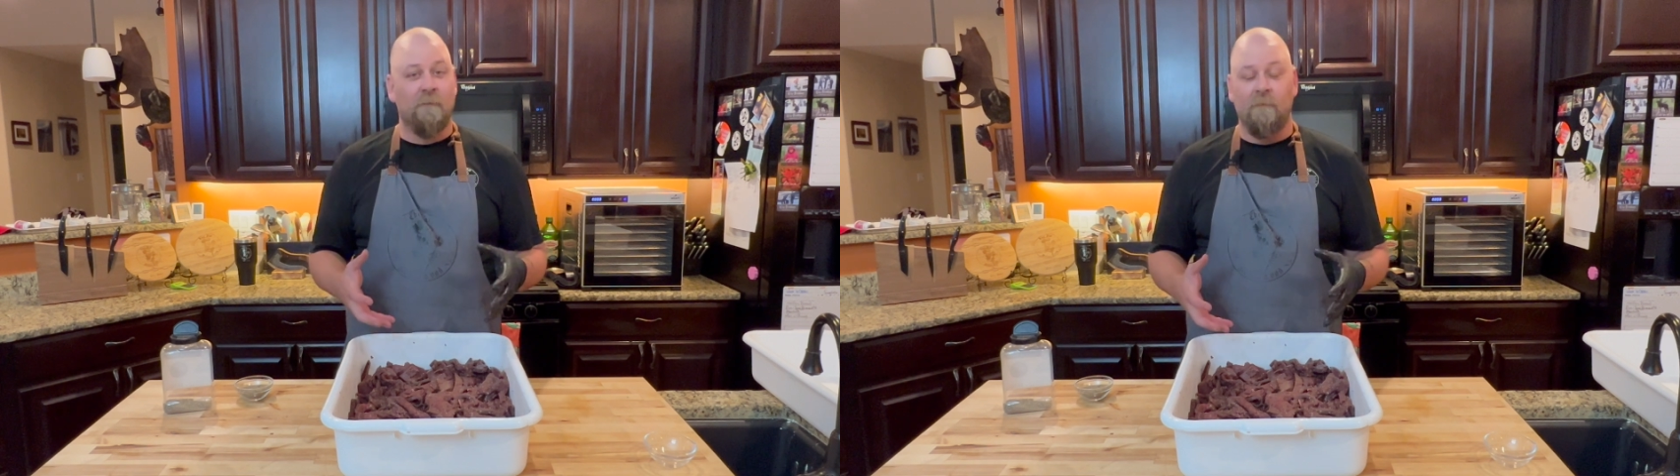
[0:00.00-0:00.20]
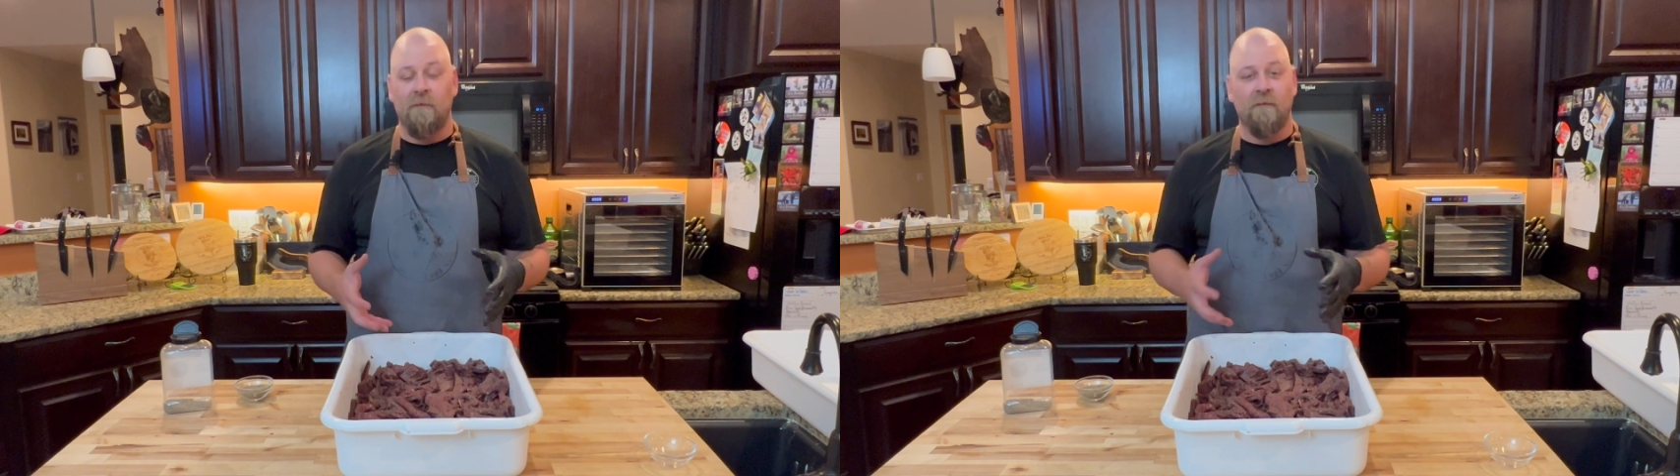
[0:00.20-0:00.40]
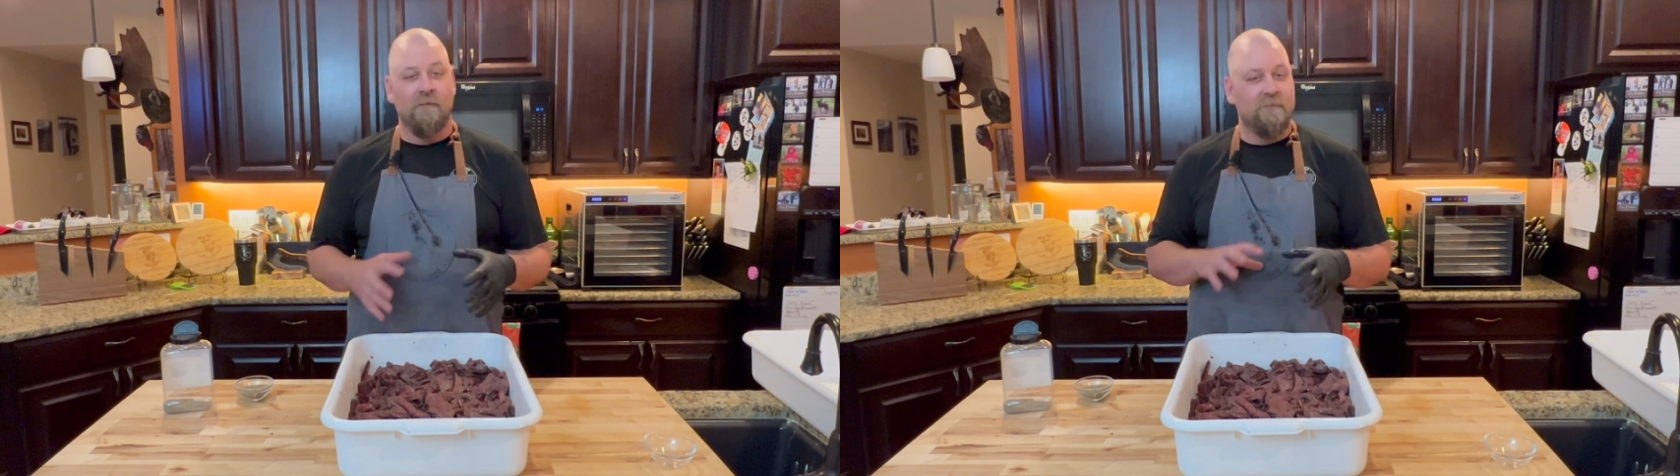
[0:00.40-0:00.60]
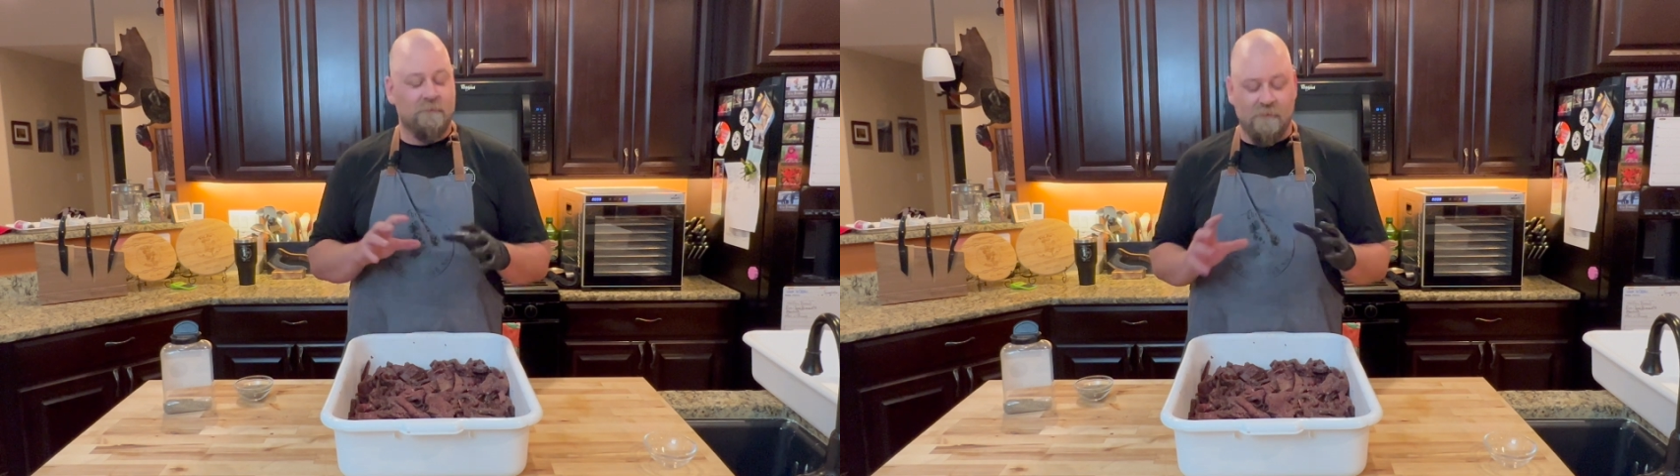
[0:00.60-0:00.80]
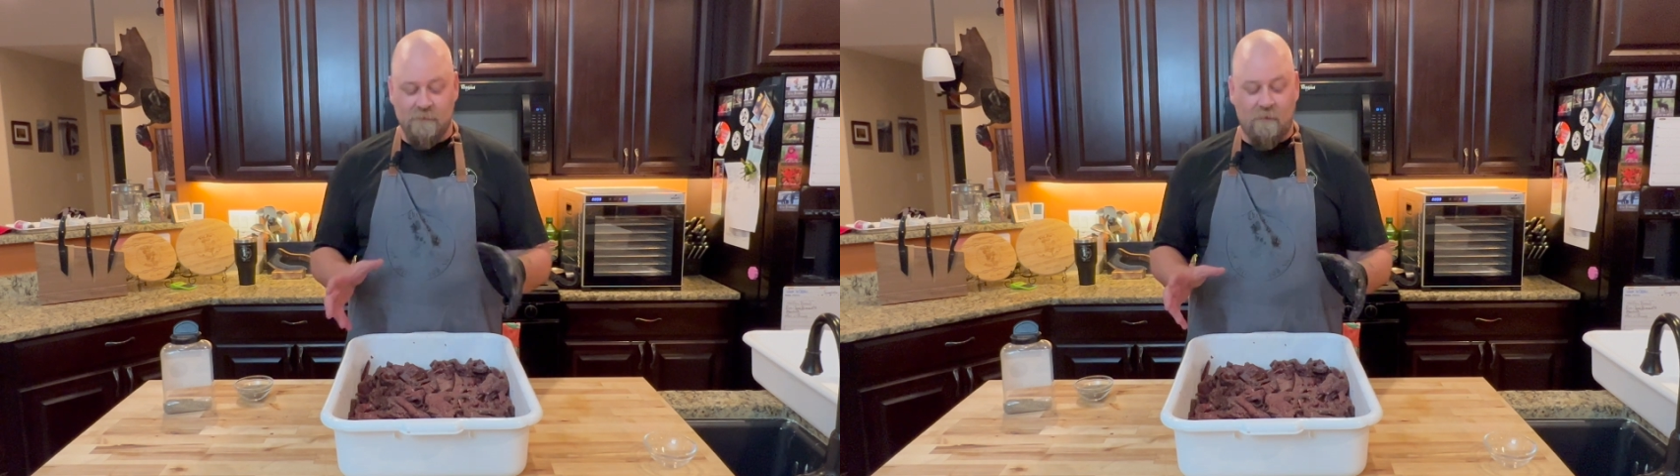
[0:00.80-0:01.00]
pepper.
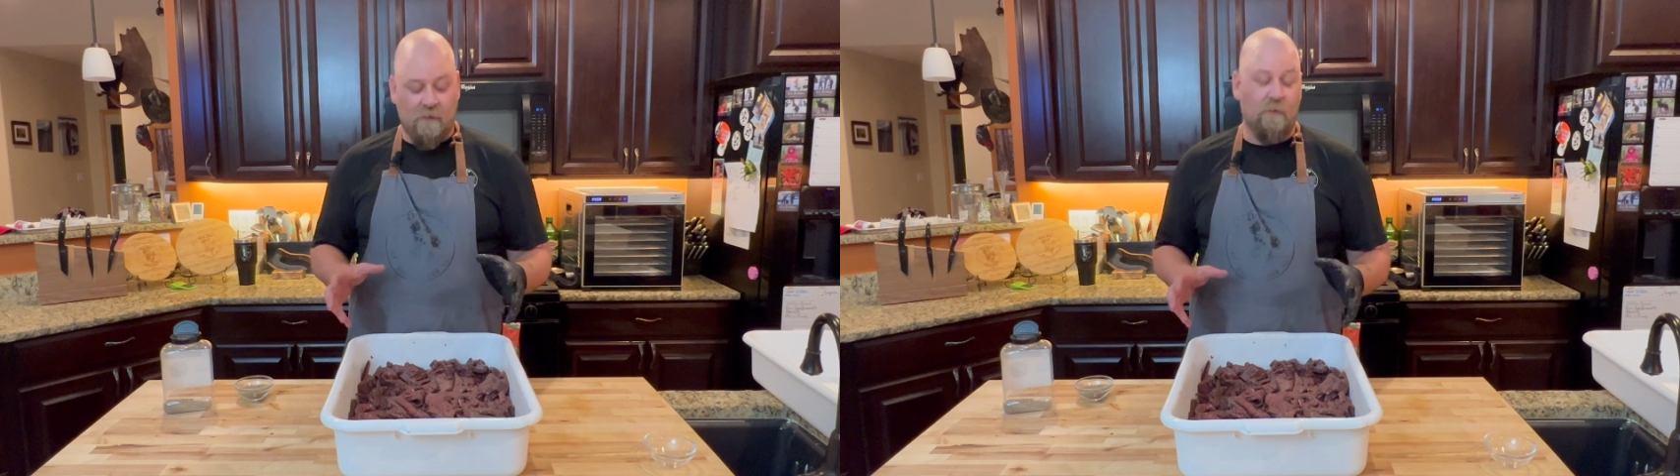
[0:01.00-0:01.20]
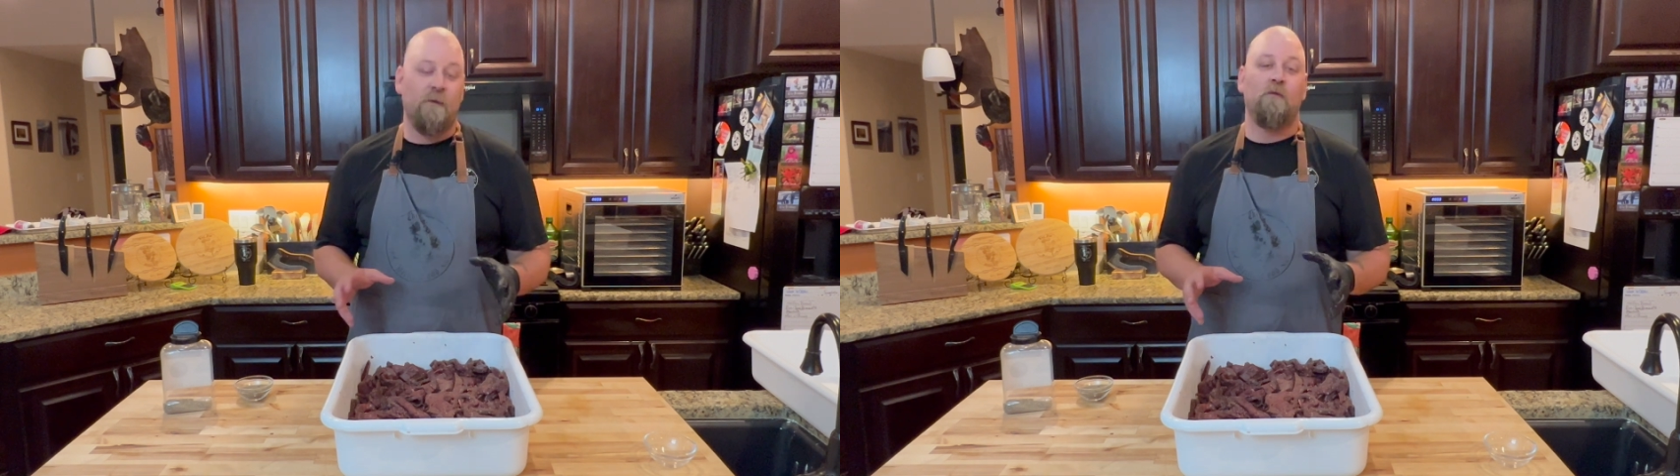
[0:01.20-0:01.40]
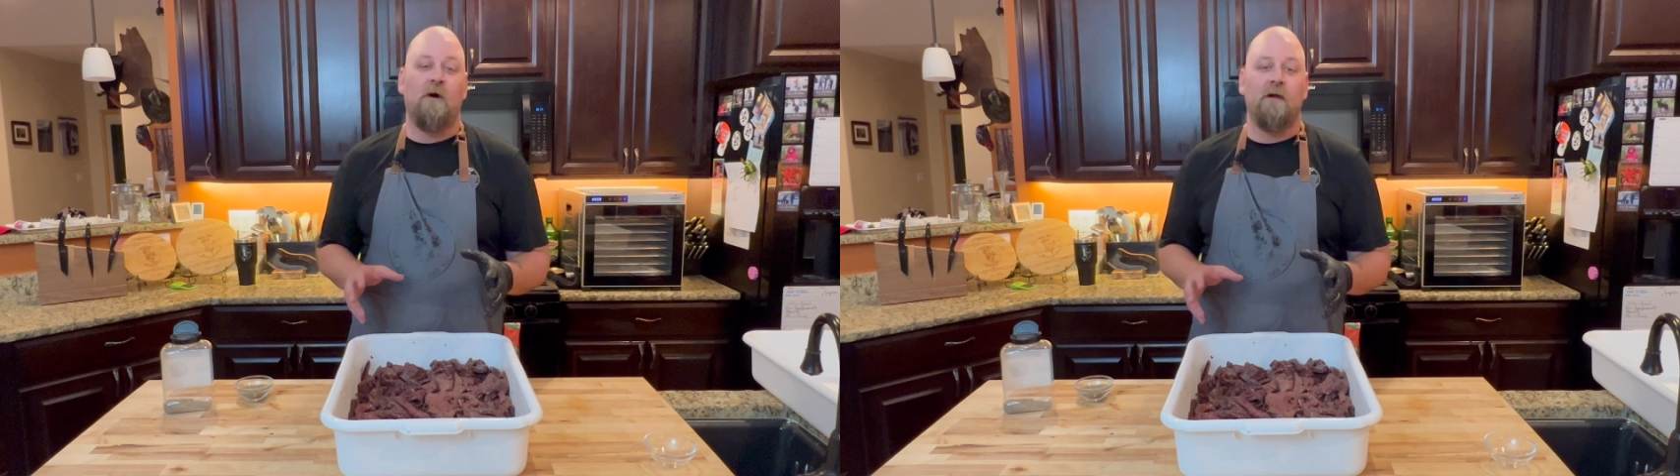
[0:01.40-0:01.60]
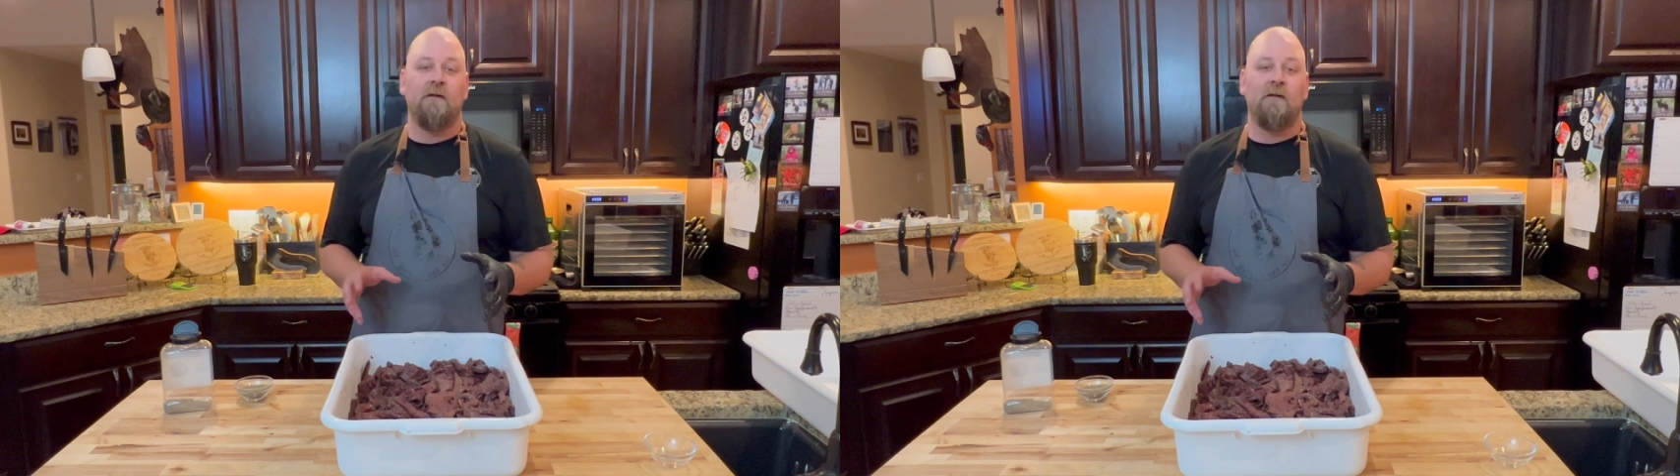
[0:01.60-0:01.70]
That's all we want.